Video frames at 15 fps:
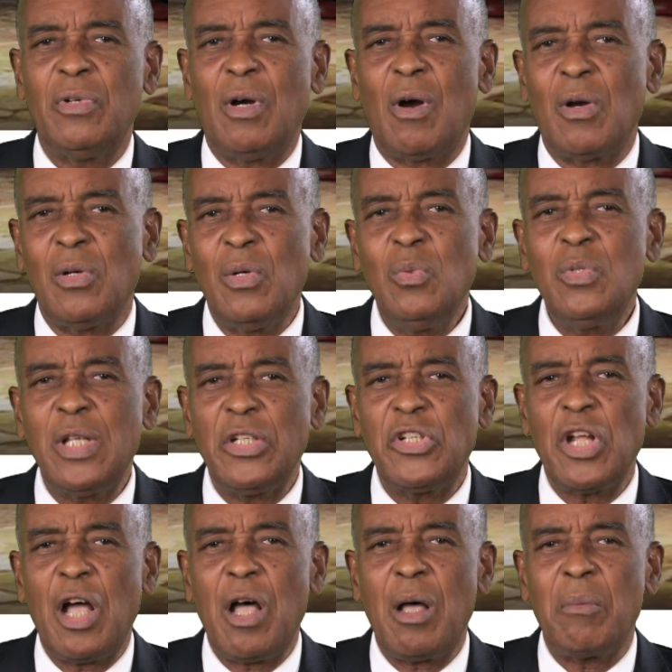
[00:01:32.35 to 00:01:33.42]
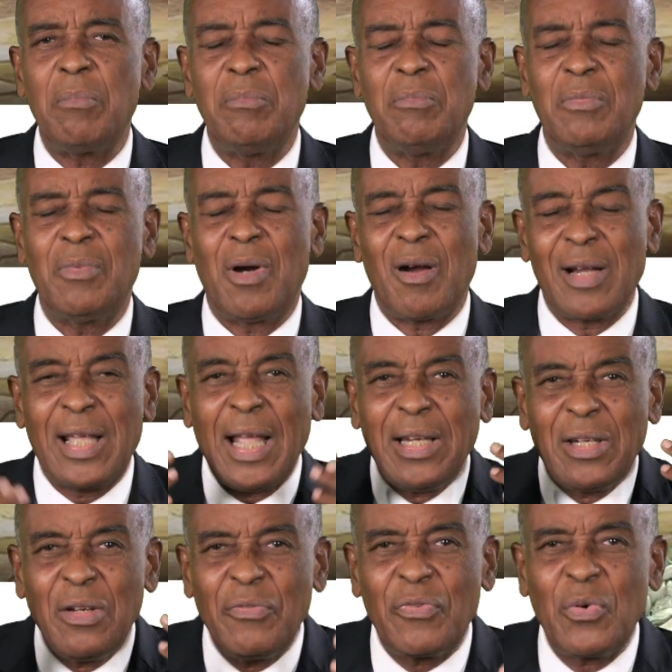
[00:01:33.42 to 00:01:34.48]
or lose a job, or
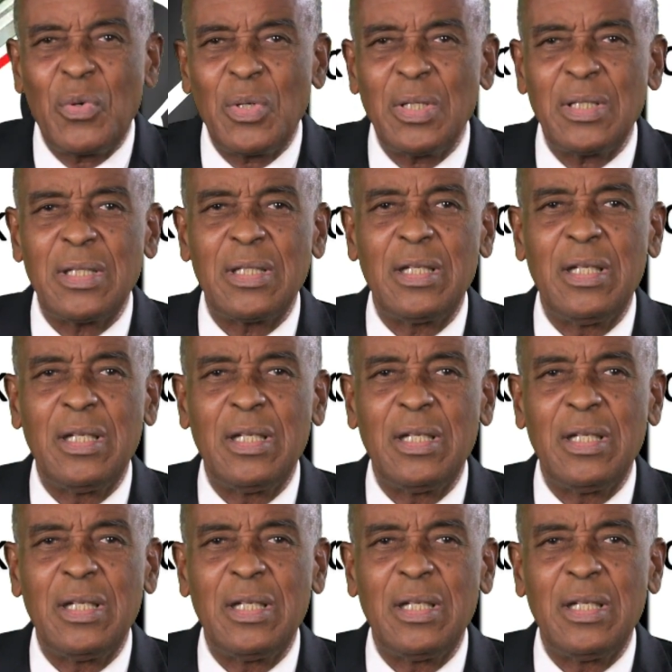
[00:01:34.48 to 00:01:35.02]
get divorced,